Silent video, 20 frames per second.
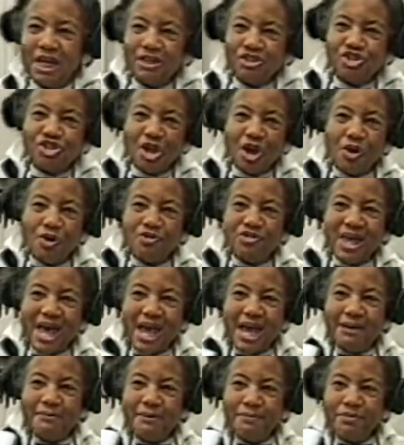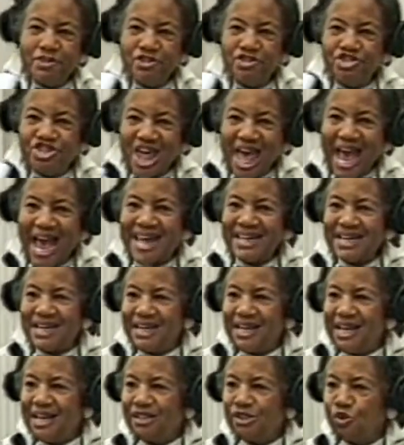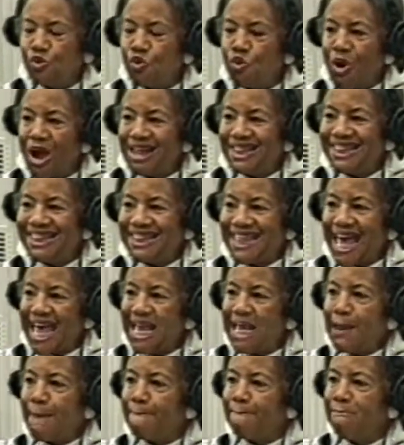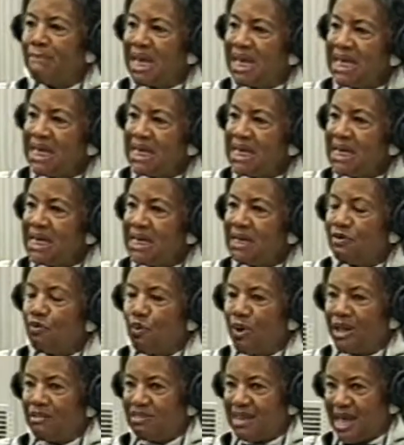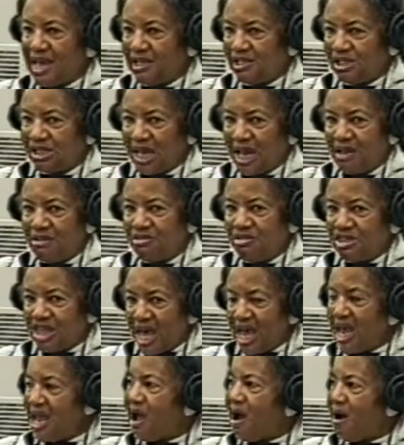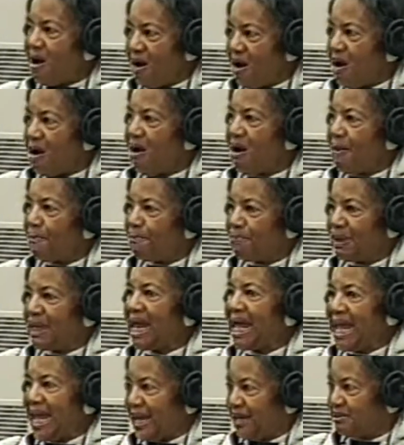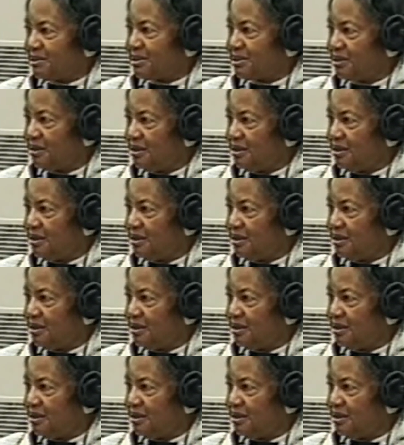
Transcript: So that is what they mean when they say they are a plant,